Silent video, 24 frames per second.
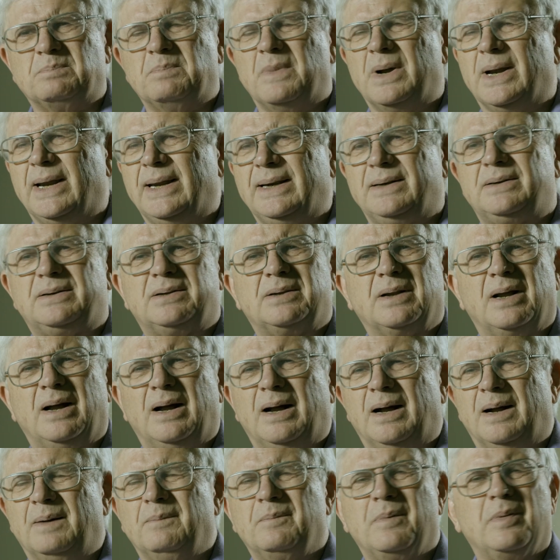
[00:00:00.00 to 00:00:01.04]
might
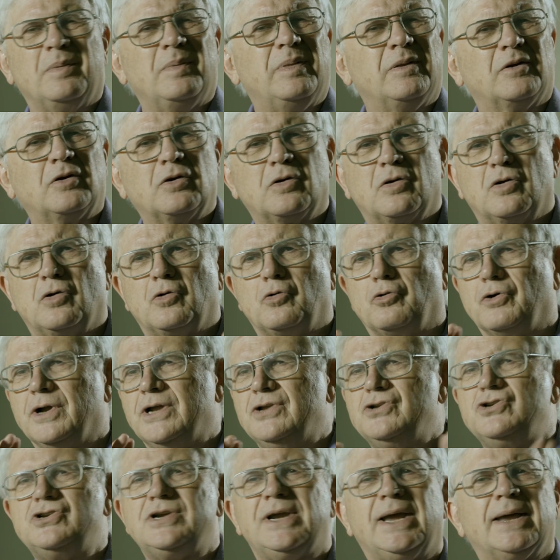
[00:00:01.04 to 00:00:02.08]

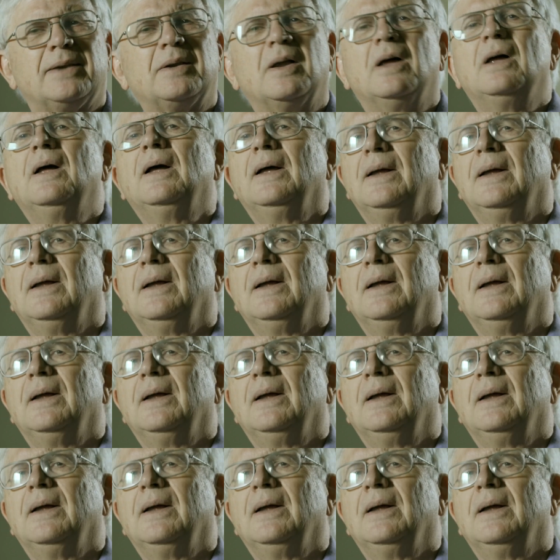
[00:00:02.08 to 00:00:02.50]
cringe at.